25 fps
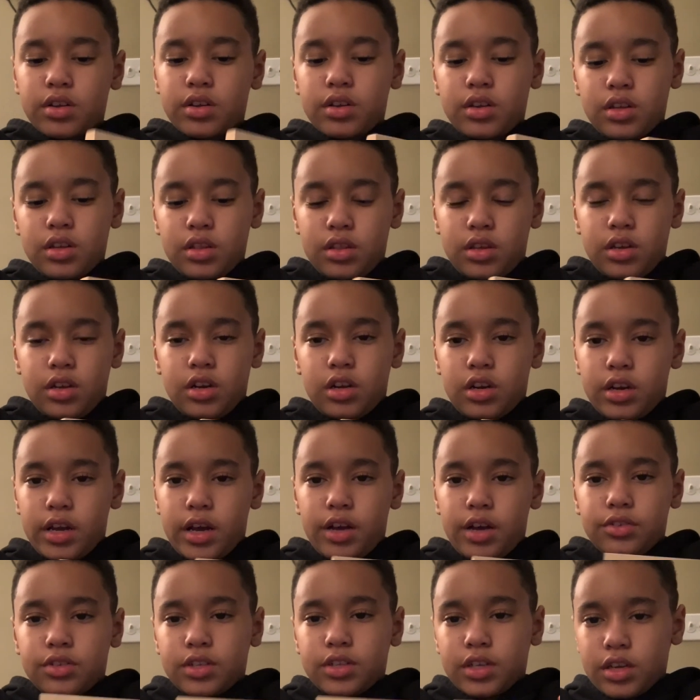and then on the
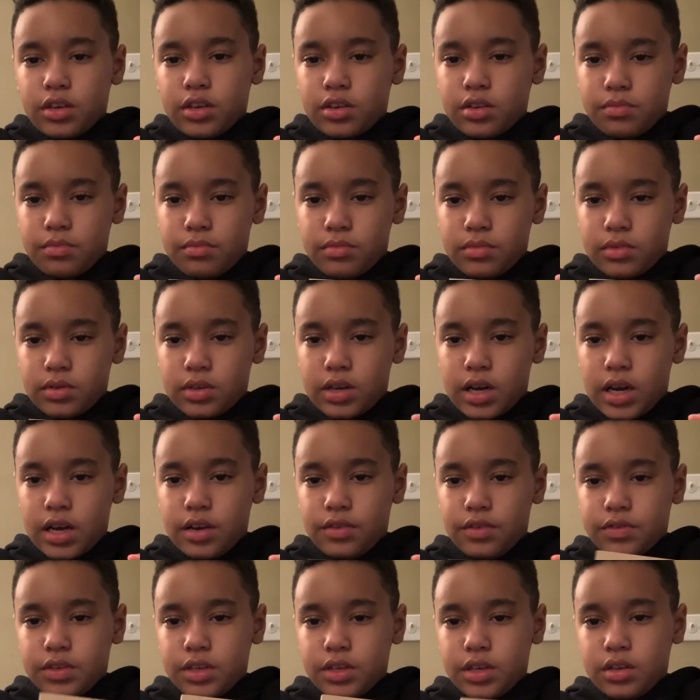outside you can kind
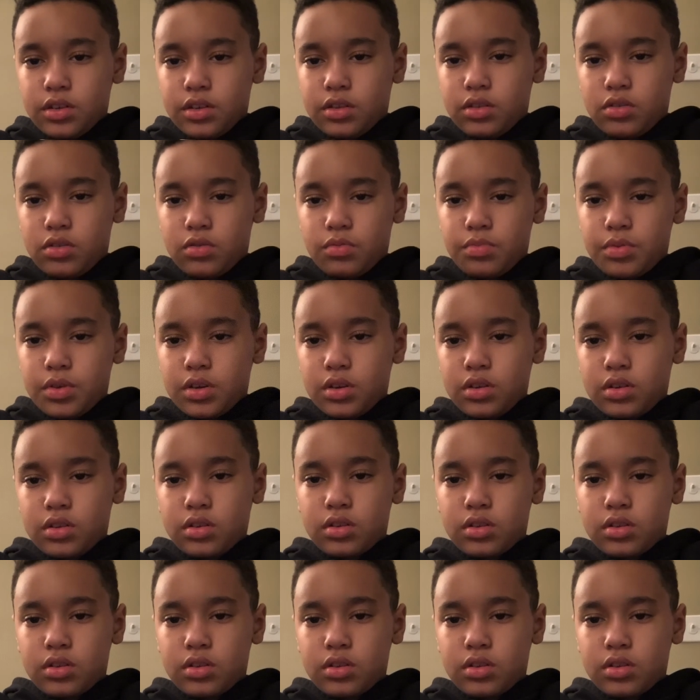of see it a little bit.